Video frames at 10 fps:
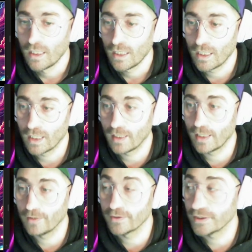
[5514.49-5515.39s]

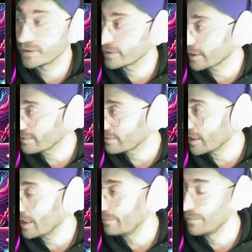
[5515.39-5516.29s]
Until the next
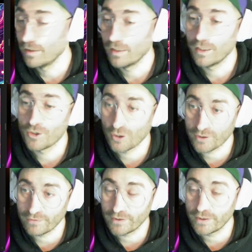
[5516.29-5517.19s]
time, enjoy
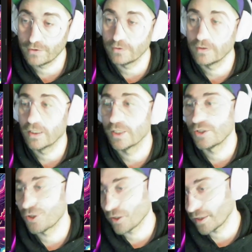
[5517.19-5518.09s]
the video,
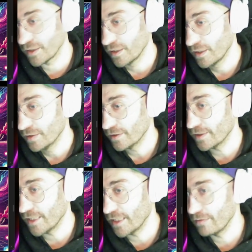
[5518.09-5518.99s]
enjoy the
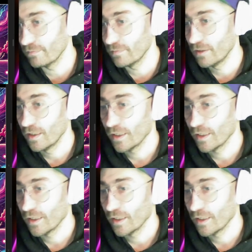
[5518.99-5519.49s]
game.